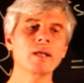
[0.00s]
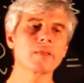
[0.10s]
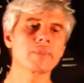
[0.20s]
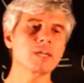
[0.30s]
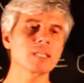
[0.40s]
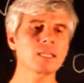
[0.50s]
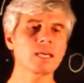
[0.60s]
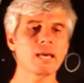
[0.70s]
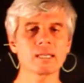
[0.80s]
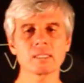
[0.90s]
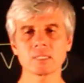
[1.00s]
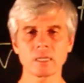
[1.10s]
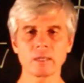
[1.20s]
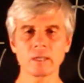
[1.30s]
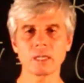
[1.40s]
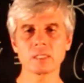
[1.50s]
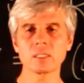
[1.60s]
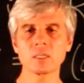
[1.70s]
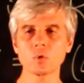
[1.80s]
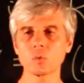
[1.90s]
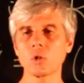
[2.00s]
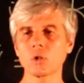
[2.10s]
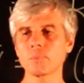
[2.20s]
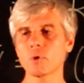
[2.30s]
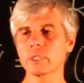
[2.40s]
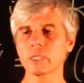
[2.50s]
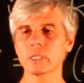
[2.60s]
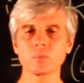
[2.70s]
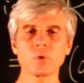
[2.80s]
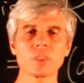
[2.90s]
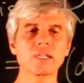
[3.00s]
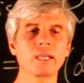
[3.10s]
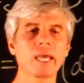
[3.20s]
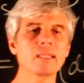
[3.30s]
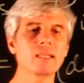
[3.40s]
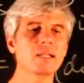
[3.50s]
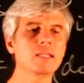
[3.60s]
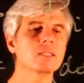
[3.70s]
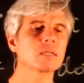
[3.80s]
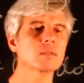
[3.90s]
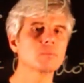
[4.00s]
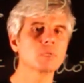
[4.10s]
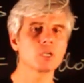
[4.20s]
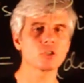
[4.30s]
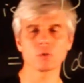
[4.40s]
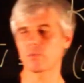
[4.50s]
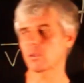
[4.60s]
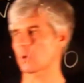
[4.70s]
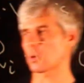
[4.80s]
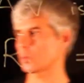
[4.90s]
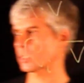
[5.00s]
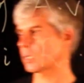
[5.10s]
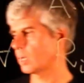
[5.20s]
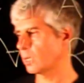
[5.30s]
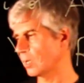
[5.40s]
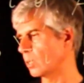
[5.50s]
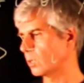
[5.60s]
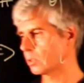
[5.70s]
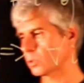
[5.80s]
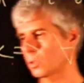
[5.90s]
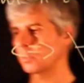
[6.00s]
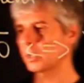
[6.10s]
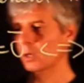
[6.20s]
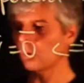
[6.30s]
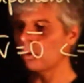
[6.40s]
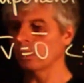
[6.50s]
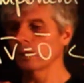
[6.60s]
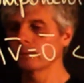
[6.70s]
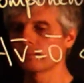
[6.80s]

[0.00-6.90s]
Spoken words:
then it has a zero dot product with any linear combination of the rows. So we recall